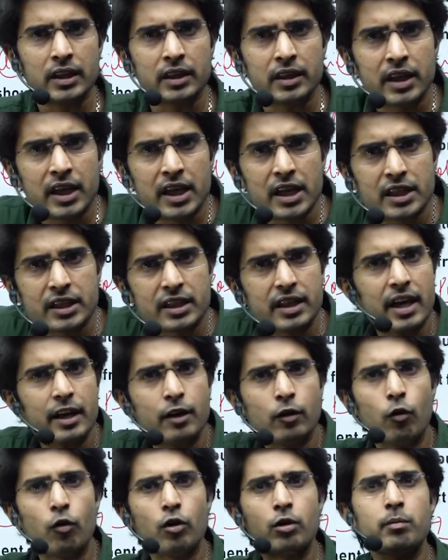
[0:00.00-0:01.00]
These
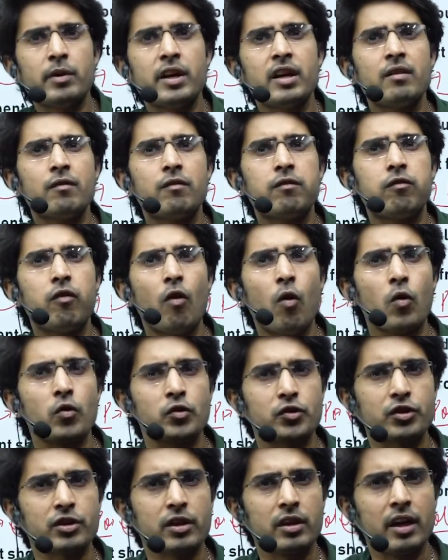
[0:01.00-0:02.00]
cannot be
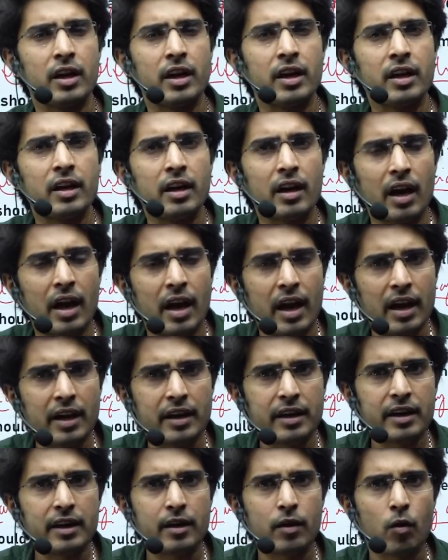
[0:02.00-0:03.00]
enforced in
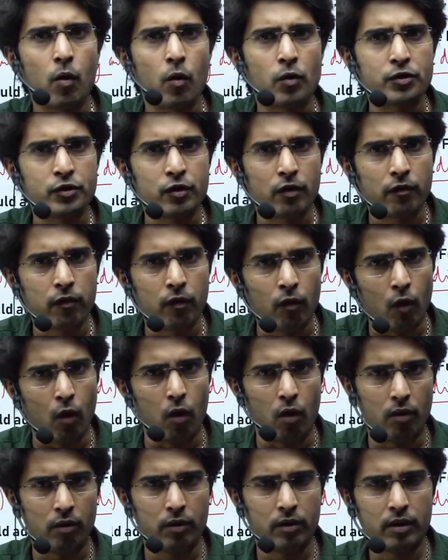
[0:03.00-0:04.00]
any court of
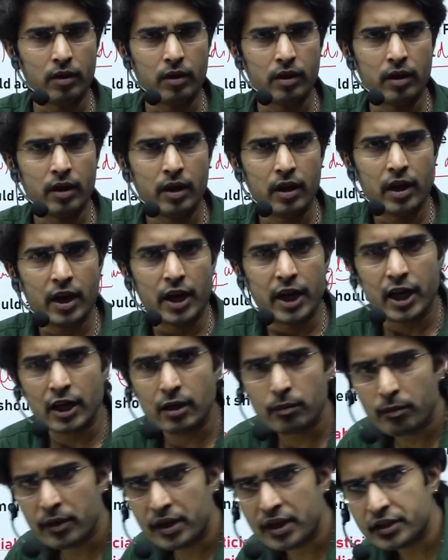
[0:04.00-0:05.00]
law.
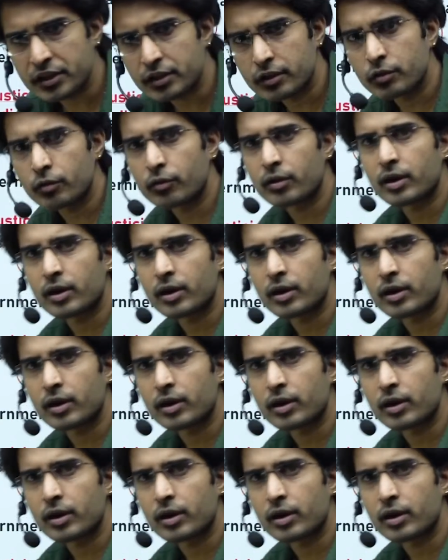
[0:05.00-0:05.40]
It means you